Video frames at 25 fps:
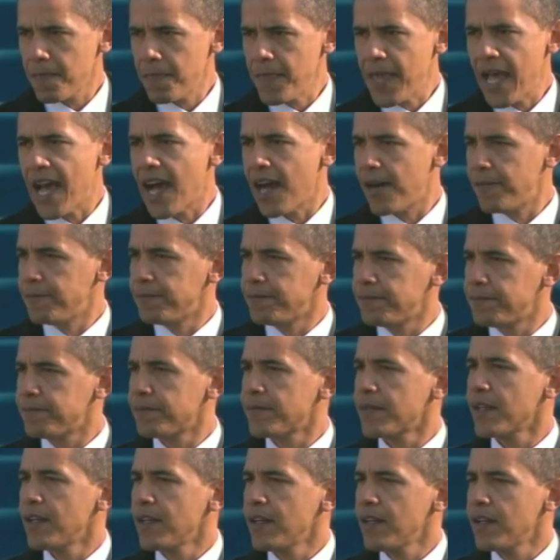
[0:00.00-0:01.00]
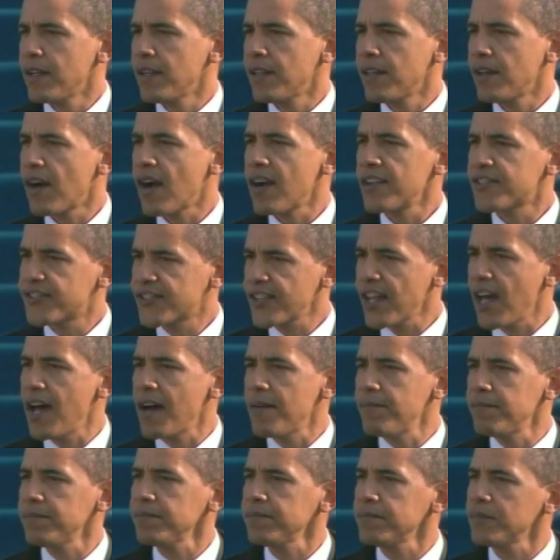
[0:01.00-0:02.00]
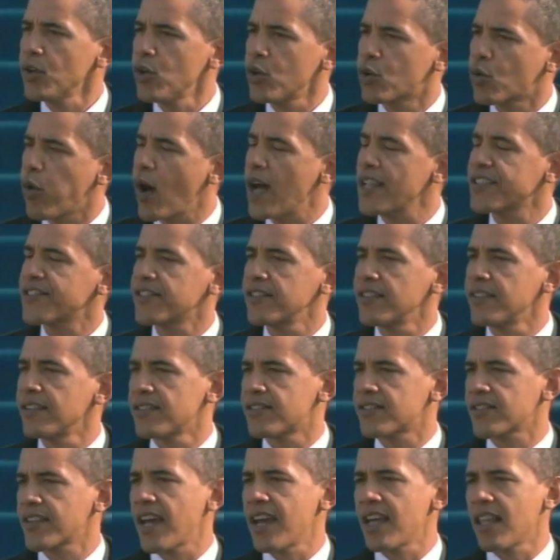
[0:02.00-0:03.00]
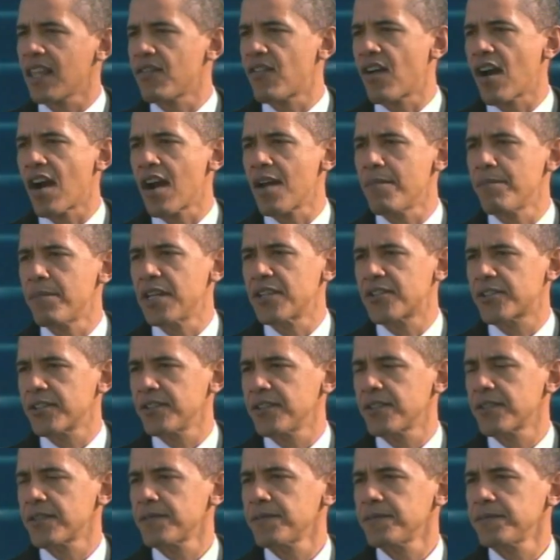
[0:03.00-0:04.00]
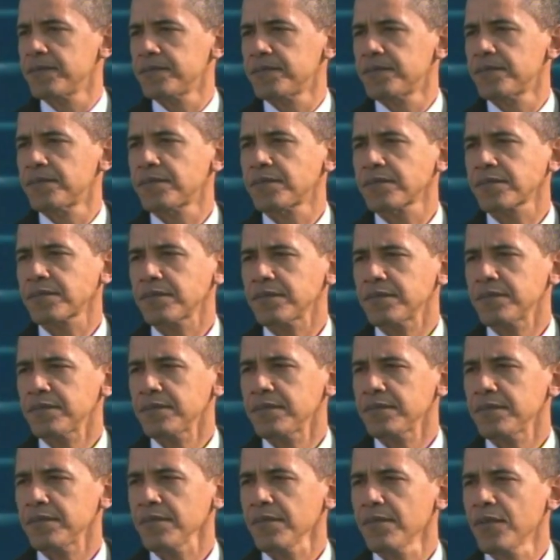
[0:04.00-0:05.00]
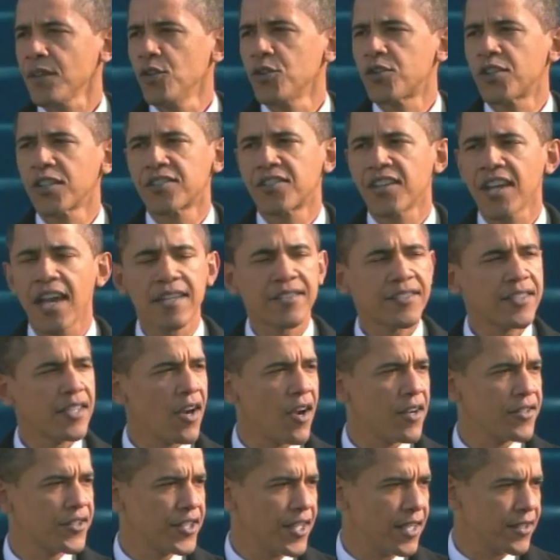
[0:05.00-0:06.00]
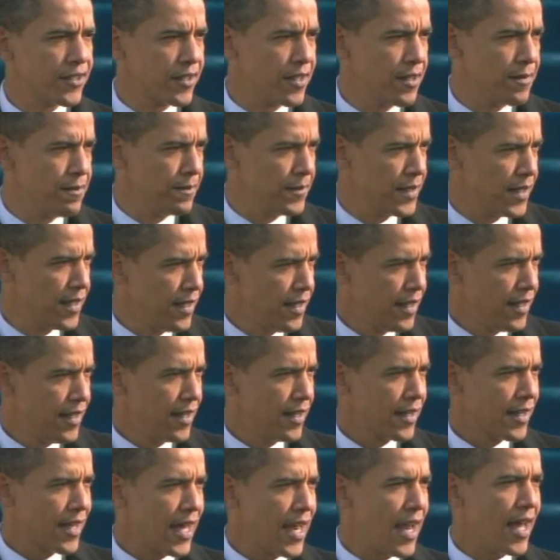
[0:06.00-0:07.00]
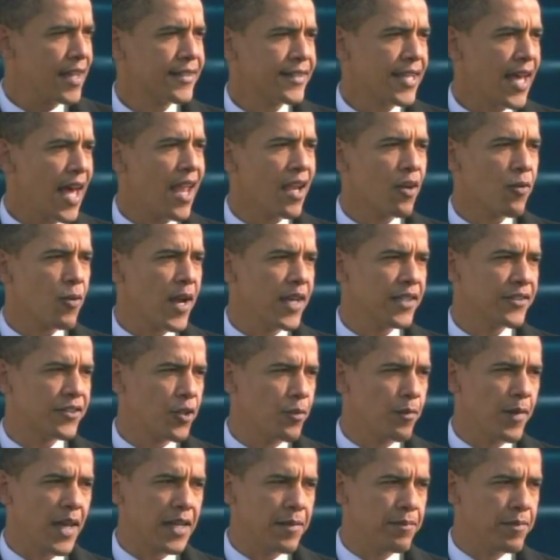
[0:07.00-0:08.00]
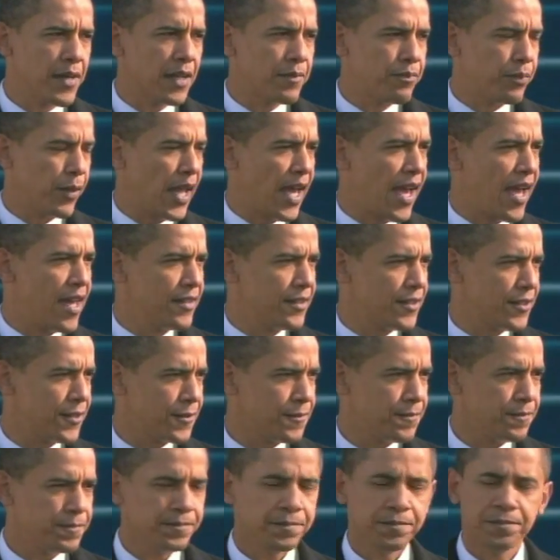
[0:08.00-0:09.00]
Now, there are some who question the scale of our ambitions, who suggest that our system cannot tolerate too many big plans.